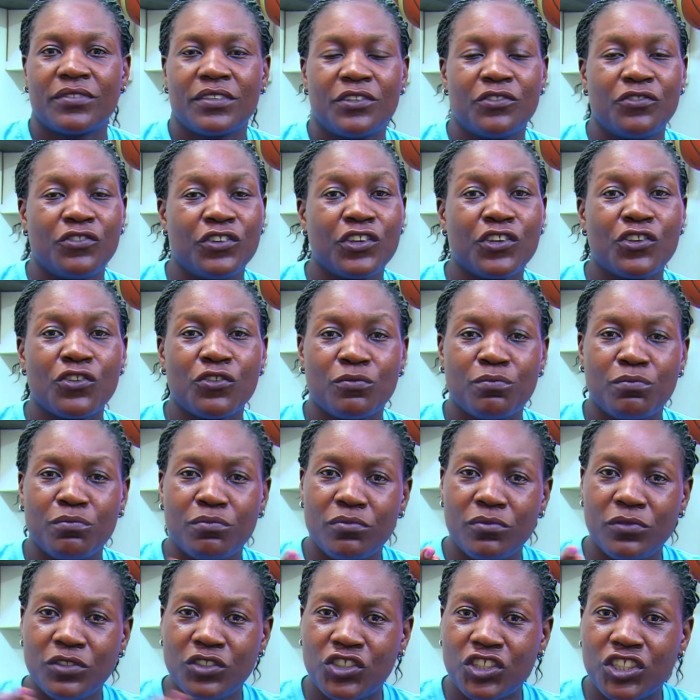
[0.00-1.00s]
Drink your
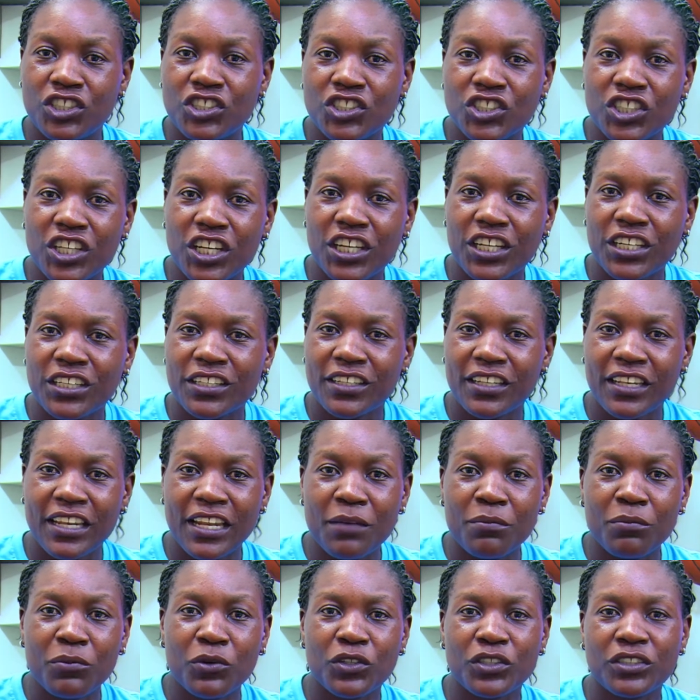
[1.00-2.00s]
ginger,
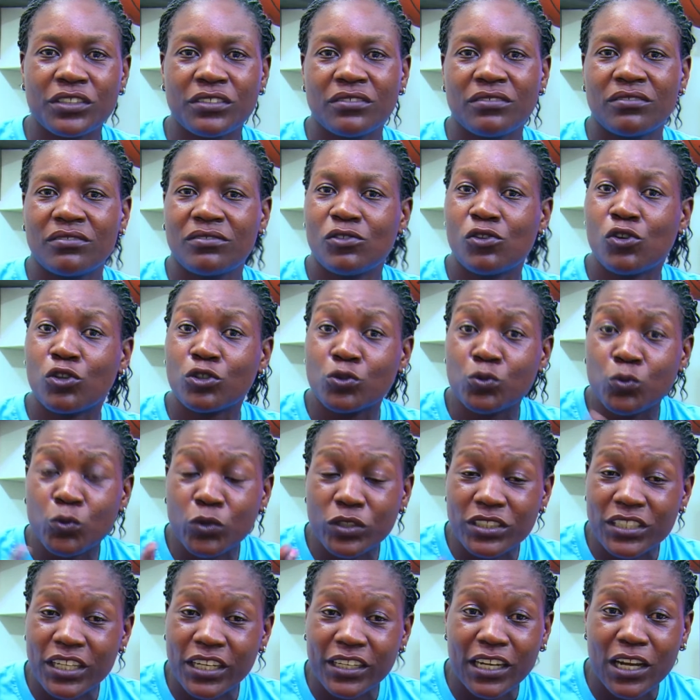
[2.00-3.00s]
lemon, hot
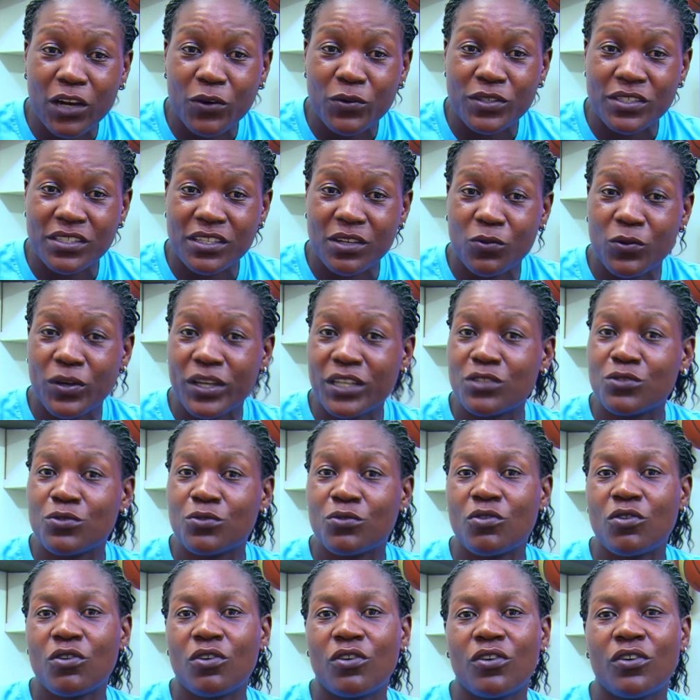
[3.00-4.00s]
water now is the way to
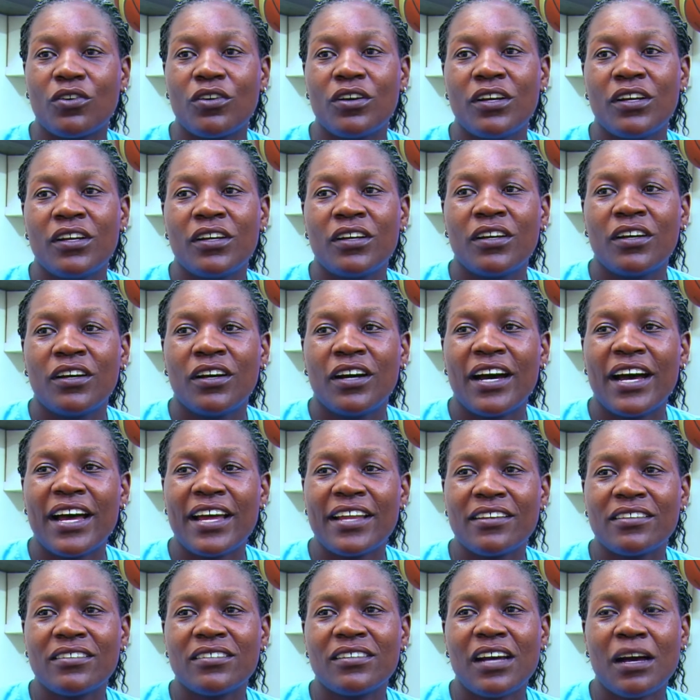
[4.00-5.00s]
go.
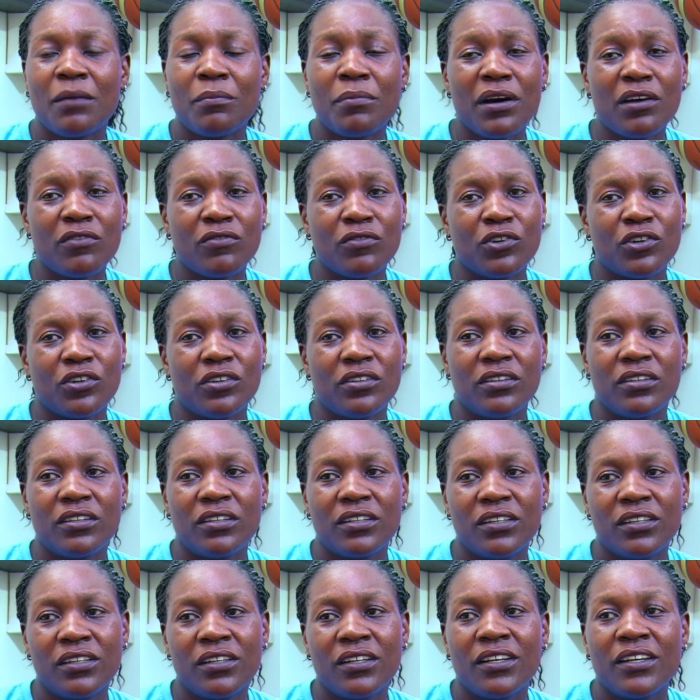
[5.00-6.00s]
And above all,
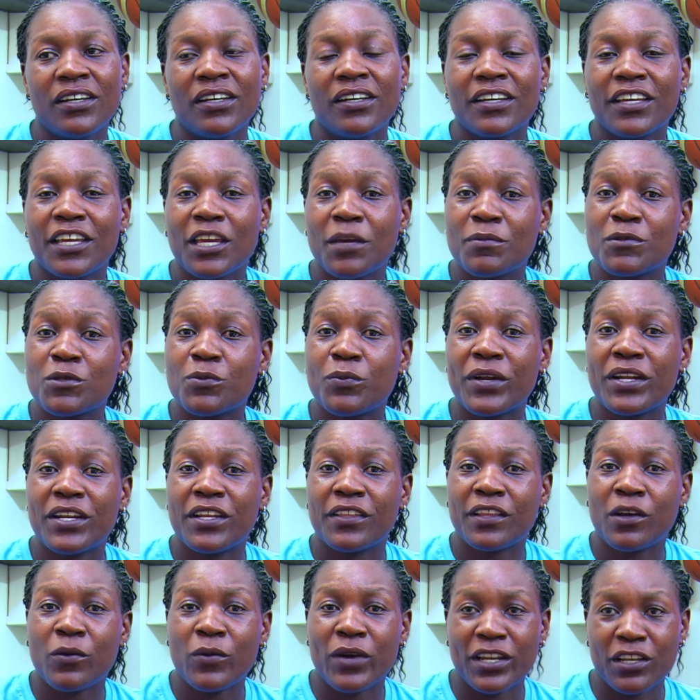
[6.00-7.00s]
keep spreading
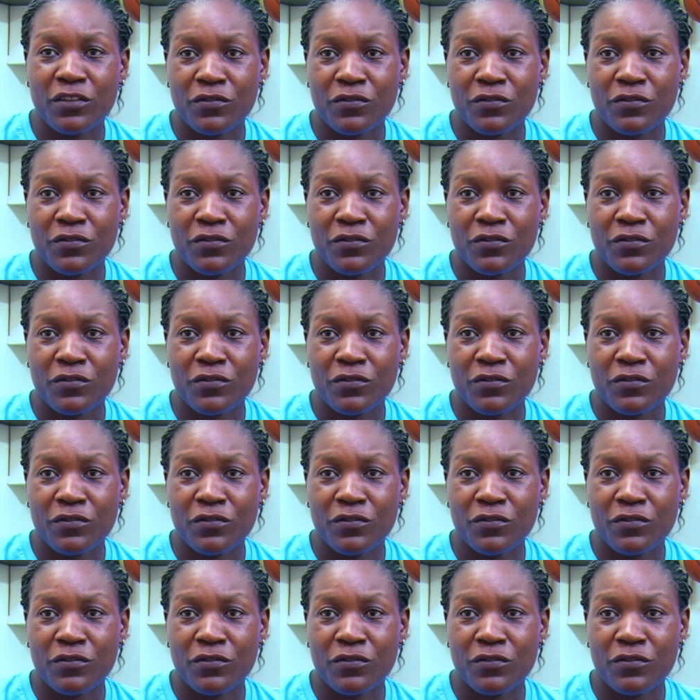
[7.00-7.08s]
the word.